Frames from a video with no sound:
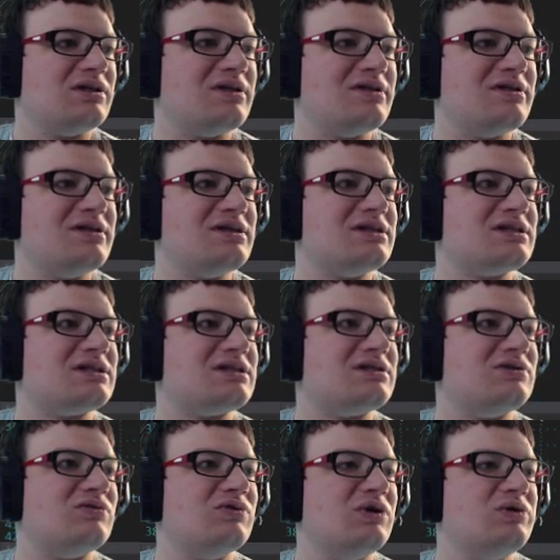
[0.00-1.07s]
This
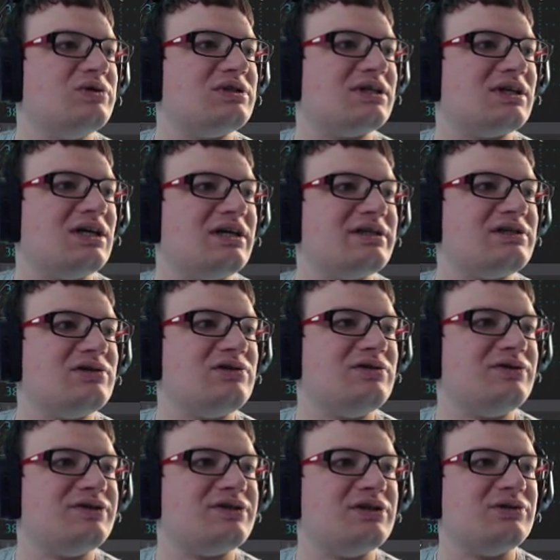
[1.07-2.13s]
wrote to
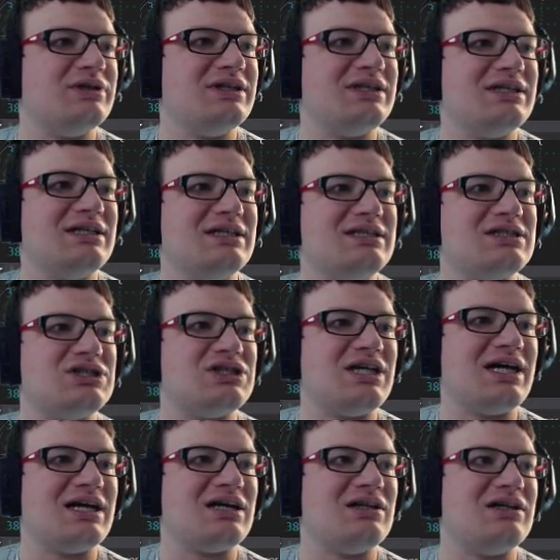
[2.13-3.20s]
console, so it needs a
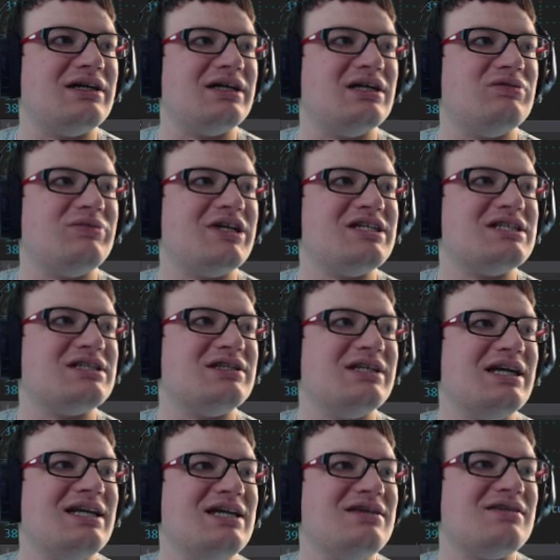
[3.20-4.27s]
chat client.
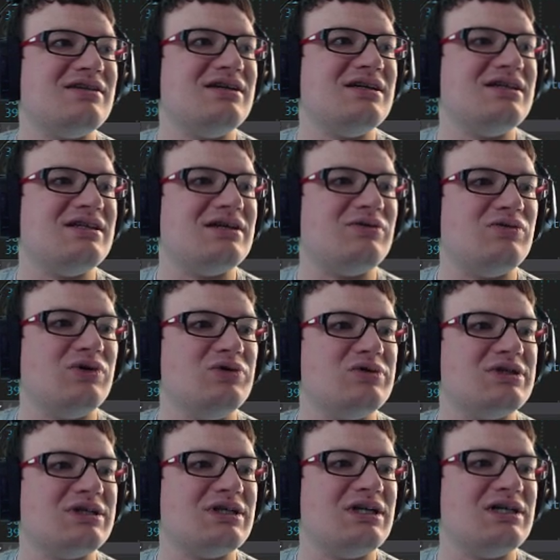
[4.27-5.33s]
Basically anything that wrote
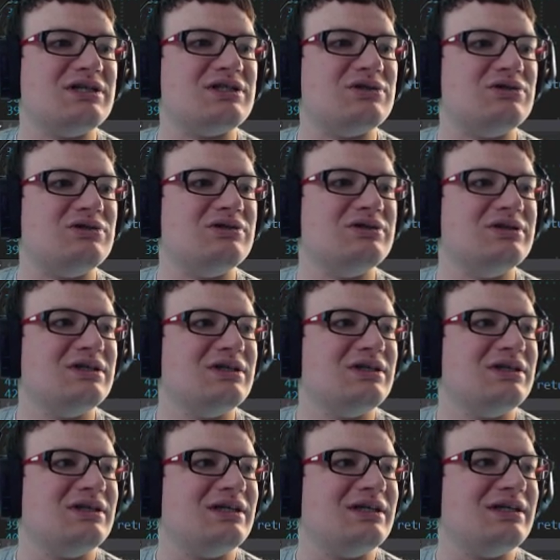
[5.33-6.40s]
to console
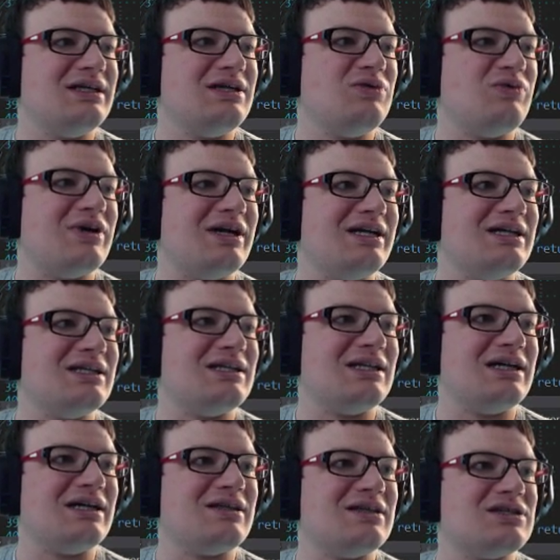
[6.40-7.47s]
in any way,
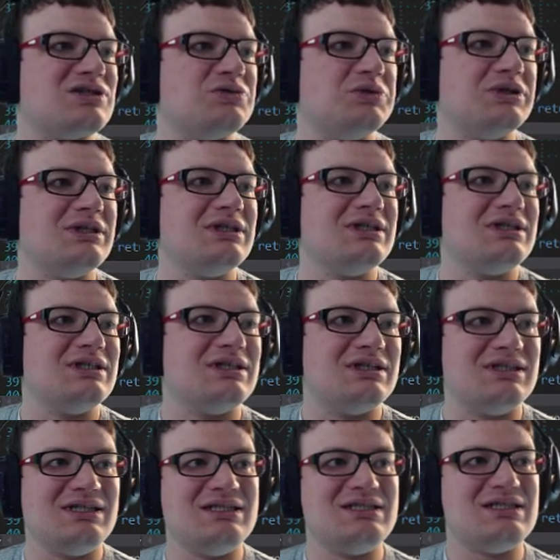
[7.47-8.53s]
like this one,
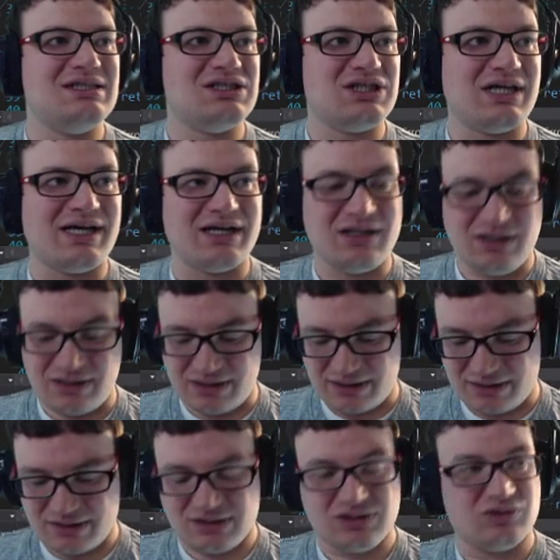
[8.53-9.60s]
needs the chat
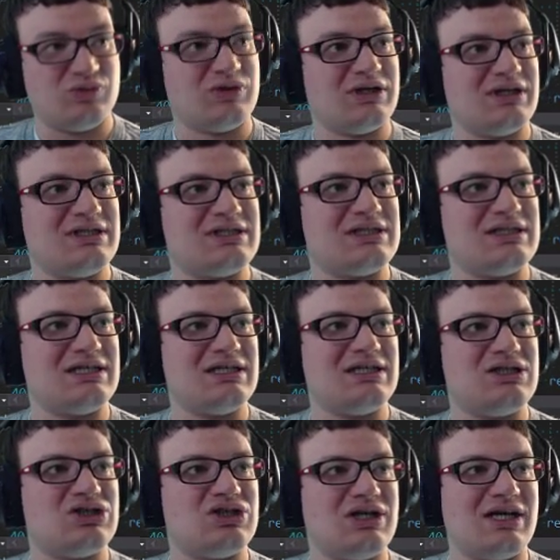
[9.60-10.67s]
client. So we're going to
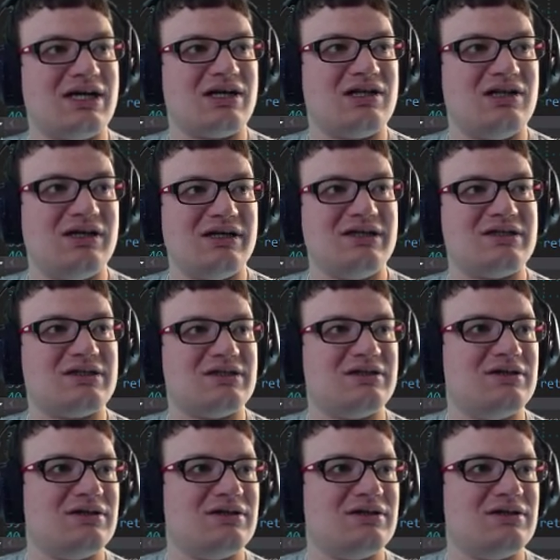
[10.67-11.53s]
say chat client.